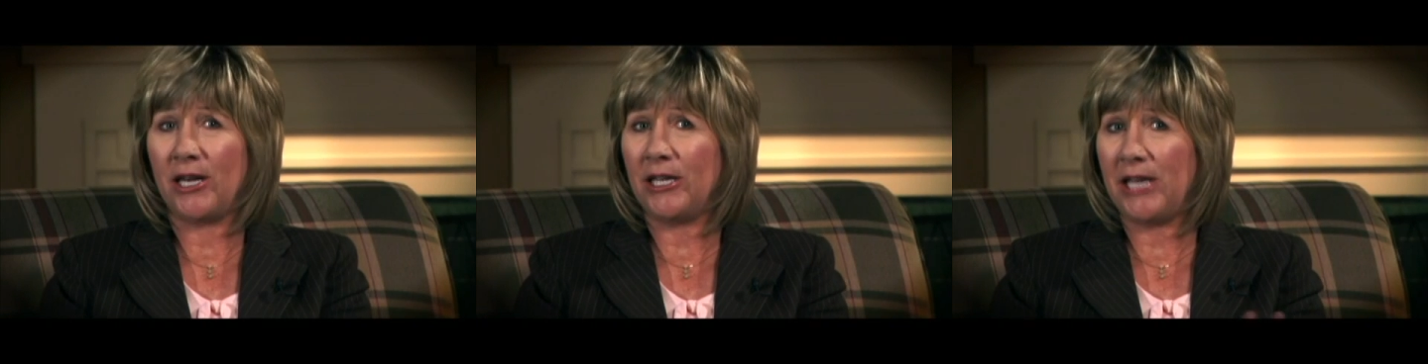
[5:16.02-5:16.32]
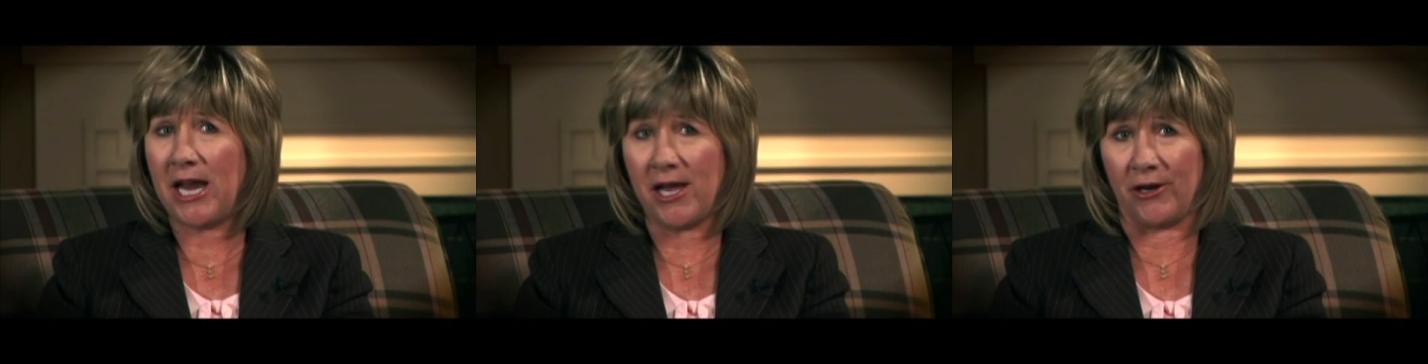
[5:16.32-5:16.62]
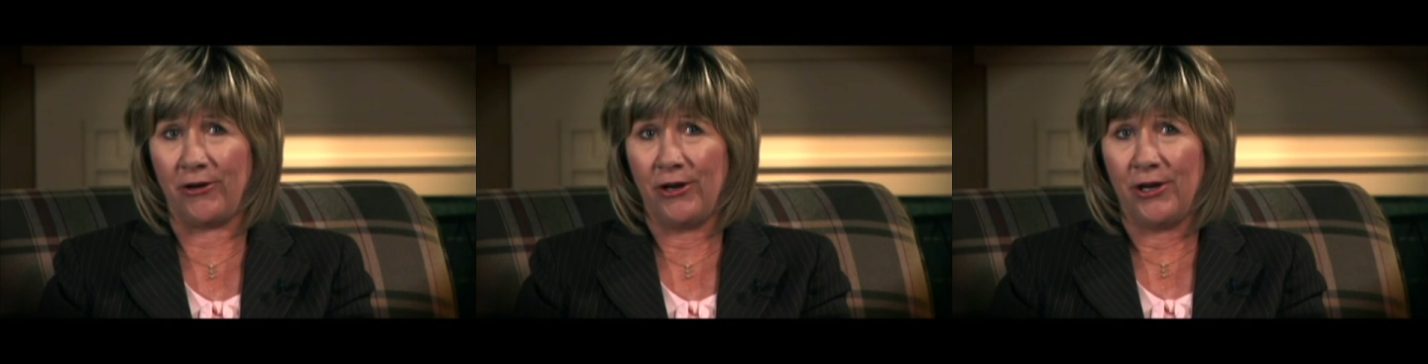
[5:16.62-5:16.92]

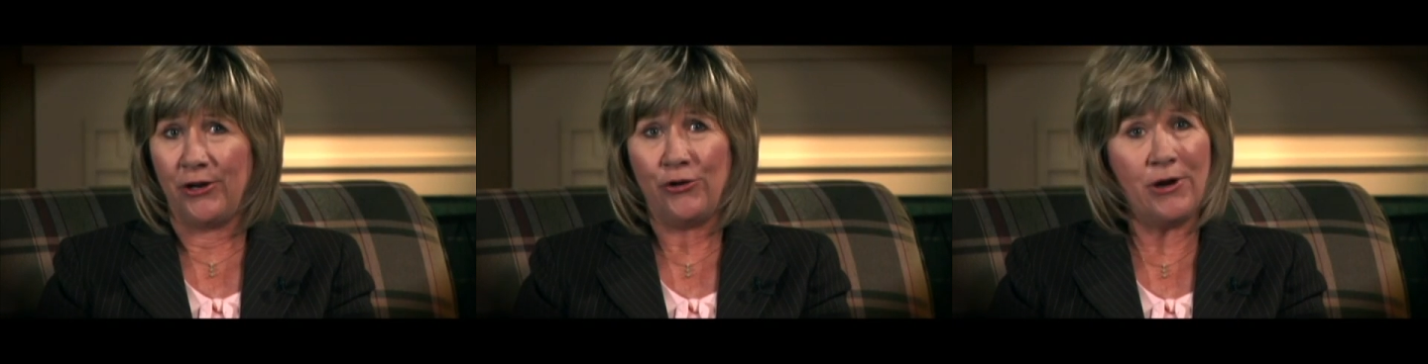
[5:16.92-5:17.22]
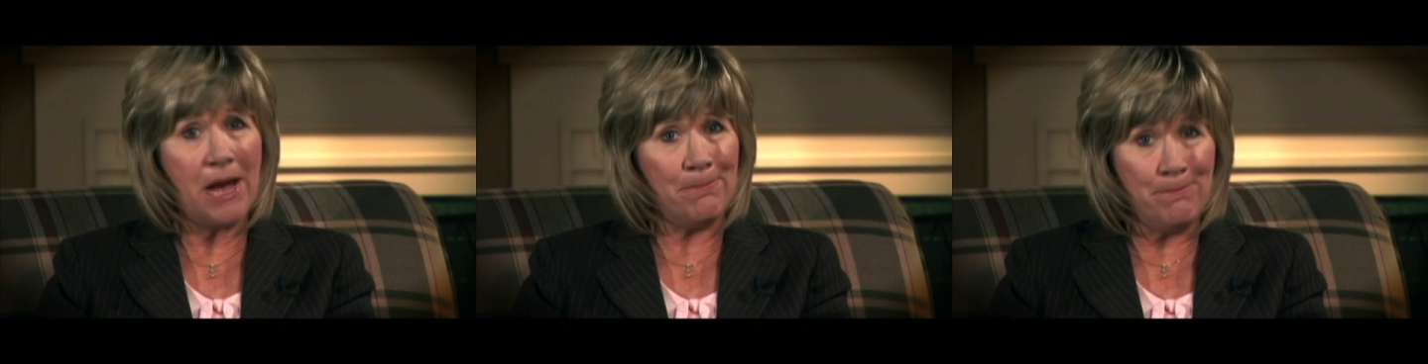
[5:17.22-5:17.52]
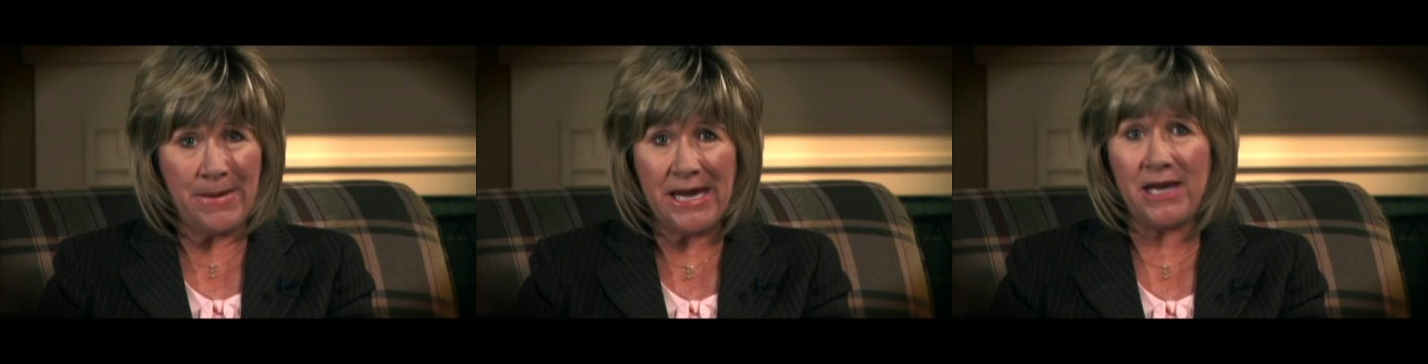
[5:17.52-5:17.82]
again, you're not
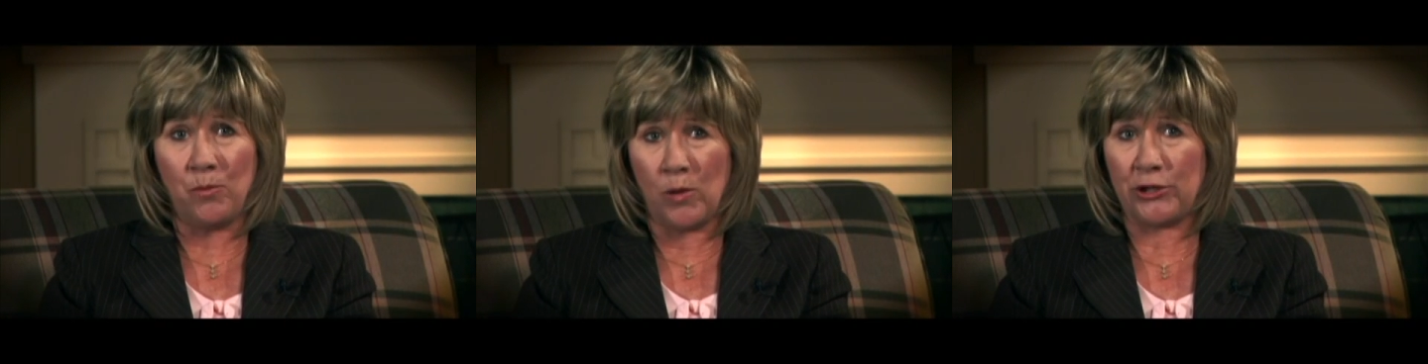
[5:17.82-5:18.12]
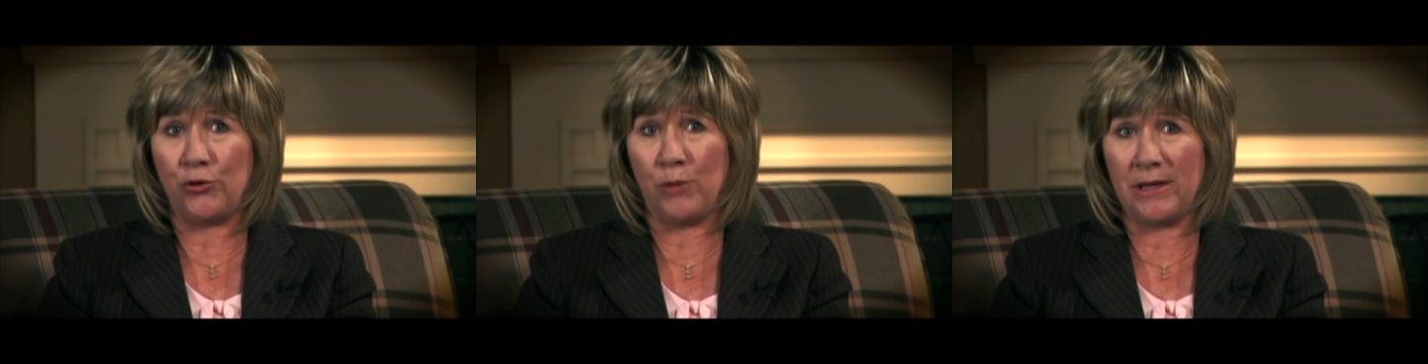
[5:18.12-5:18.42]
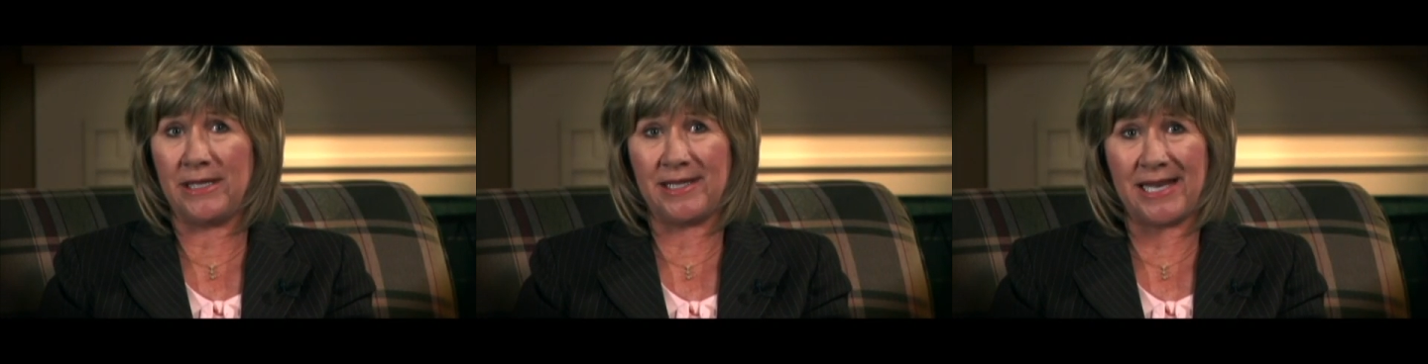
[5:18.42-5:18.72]
meaning what you
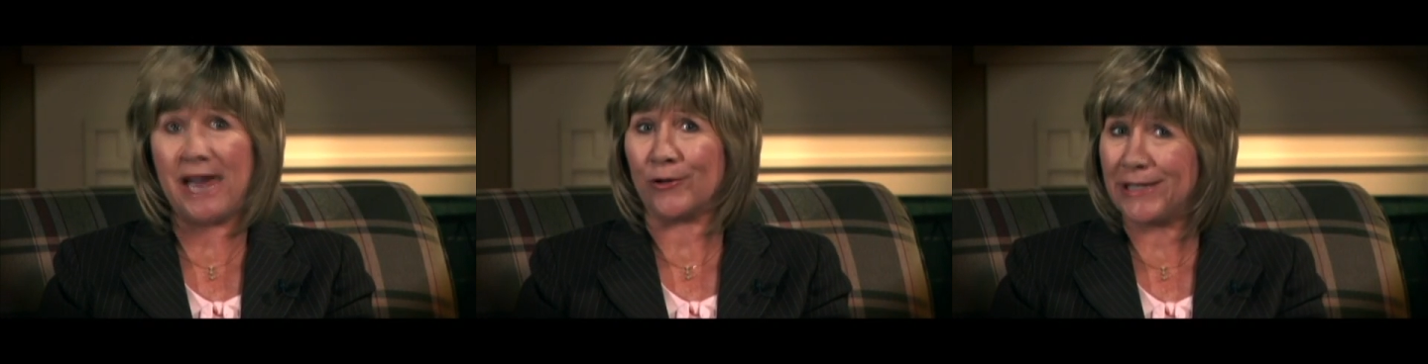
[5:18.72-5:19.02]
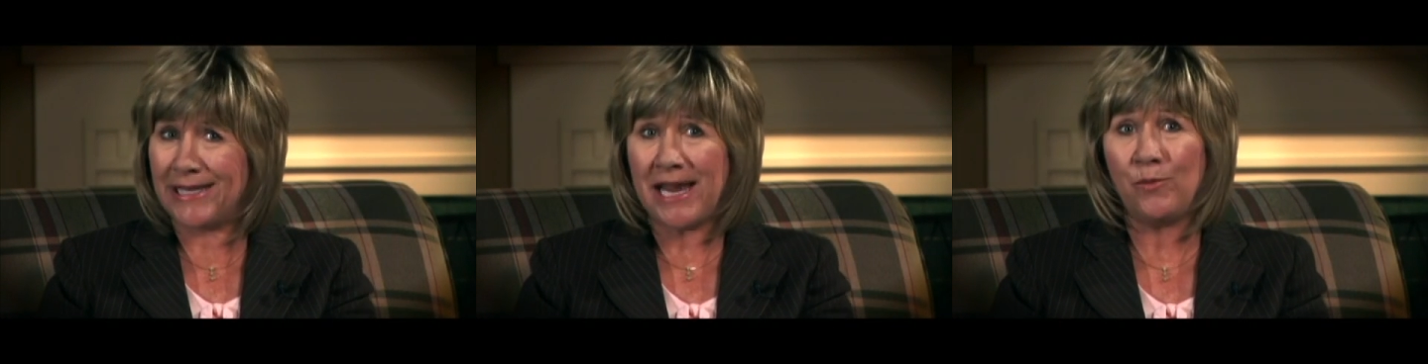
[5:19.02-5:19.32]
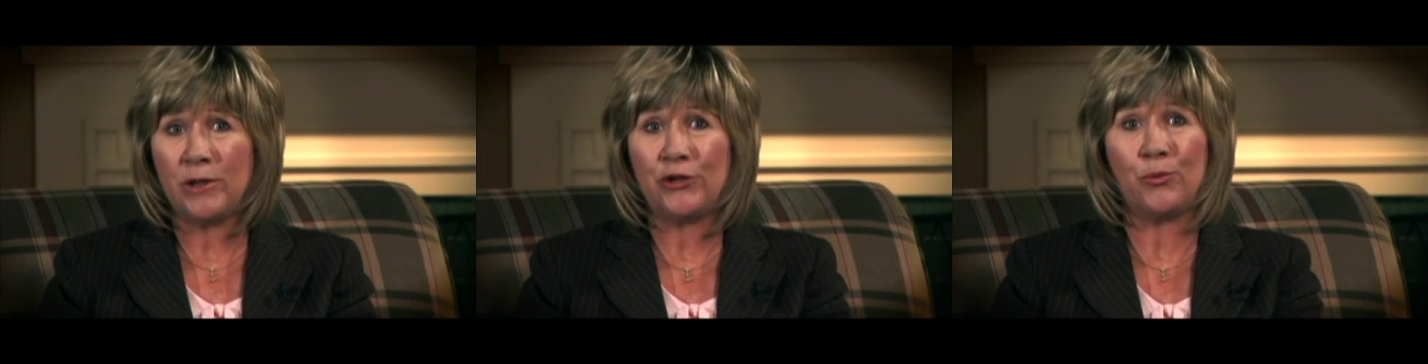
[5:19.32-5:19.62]
really say or saying
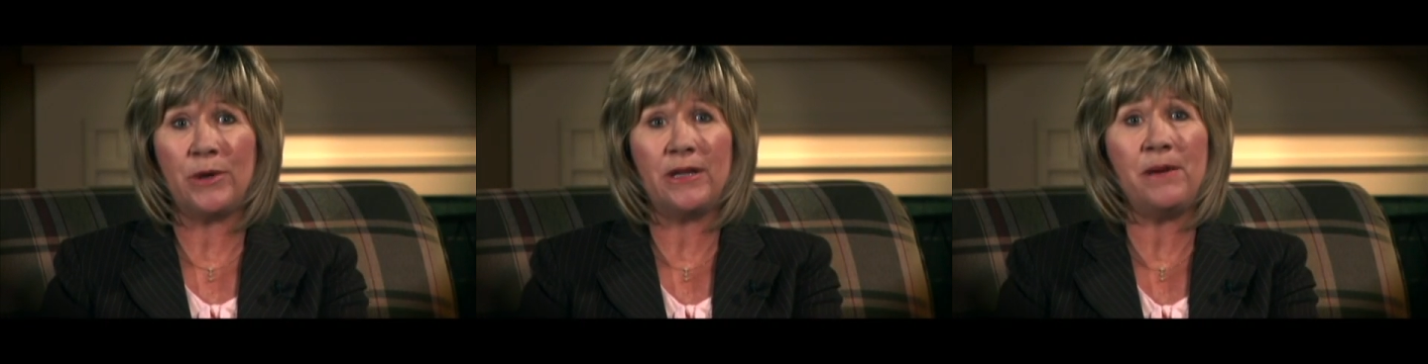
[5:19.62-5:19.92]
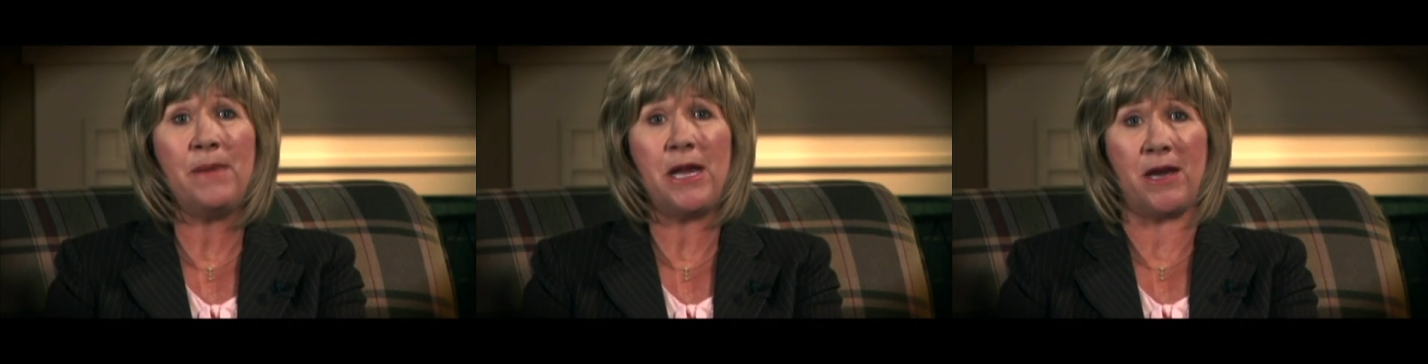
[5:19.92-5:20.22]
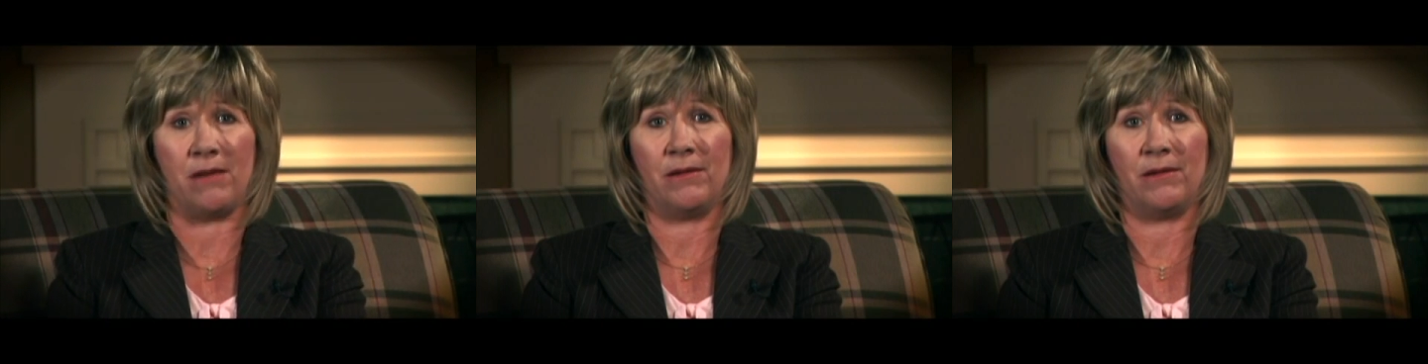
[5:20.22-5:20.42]
what you really mean.